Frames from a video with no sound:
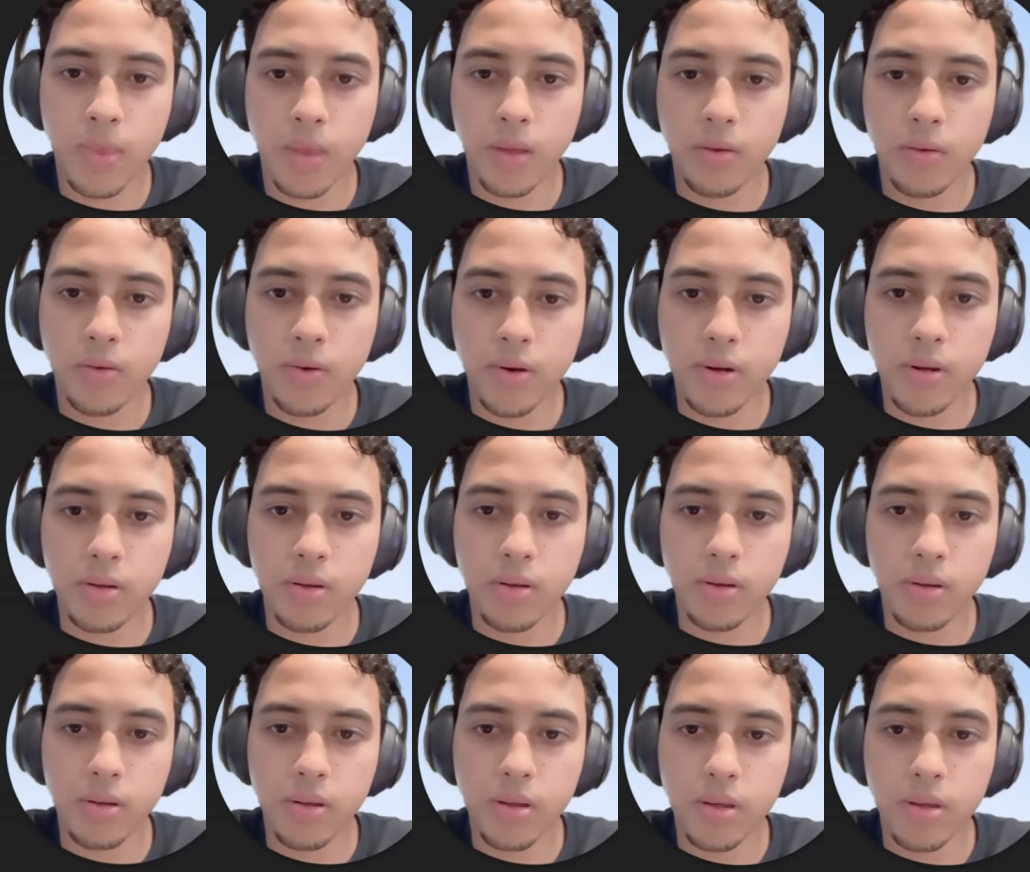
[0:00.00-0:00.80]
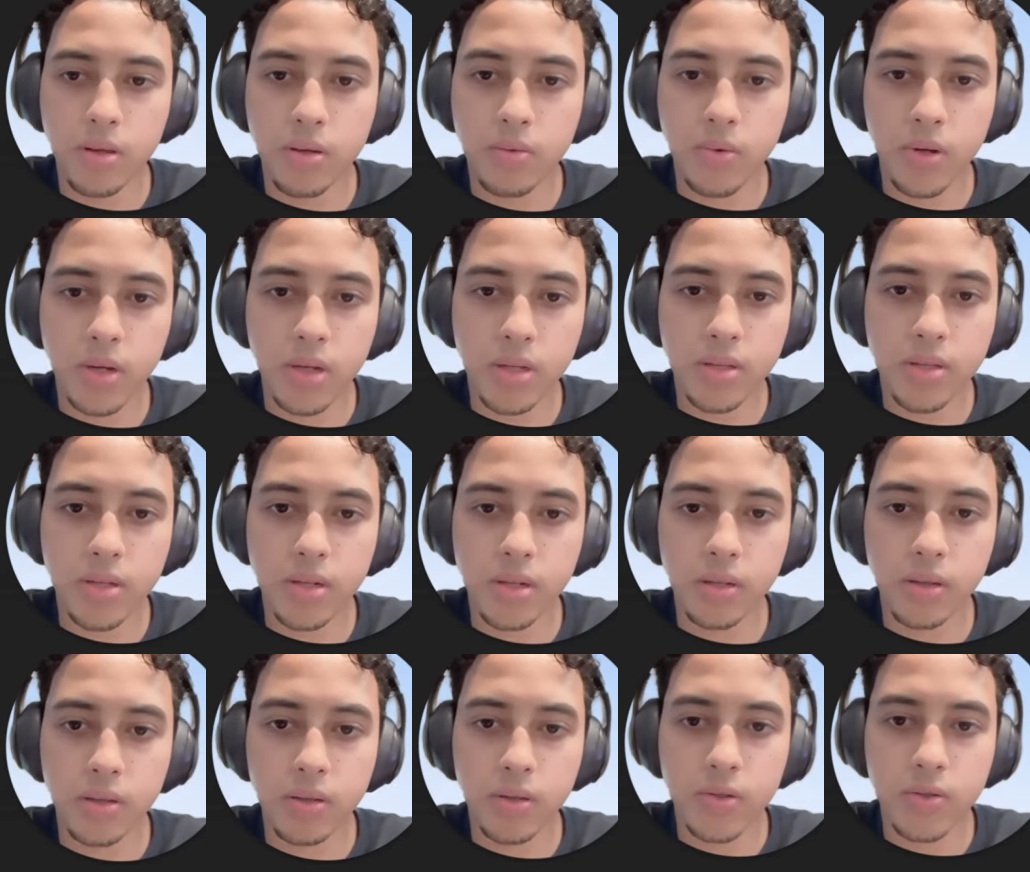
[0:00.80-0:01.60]
All right, and then we can
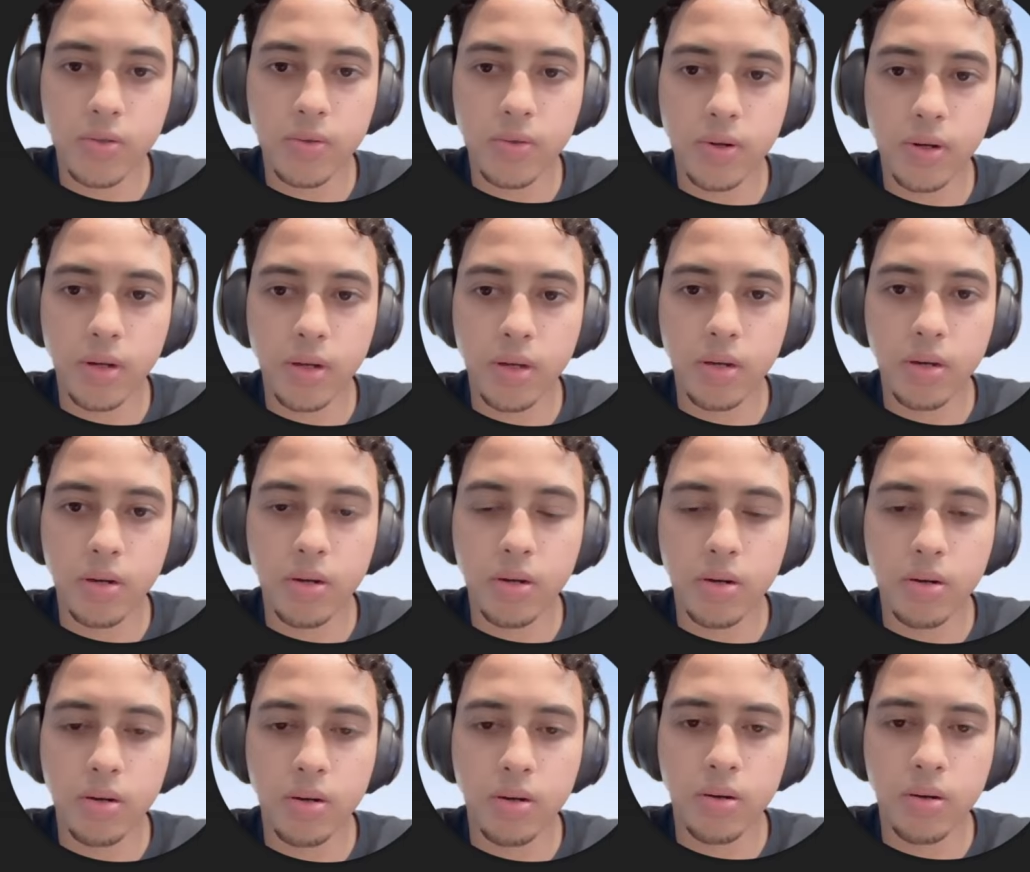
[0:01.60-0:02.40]
take this one right here.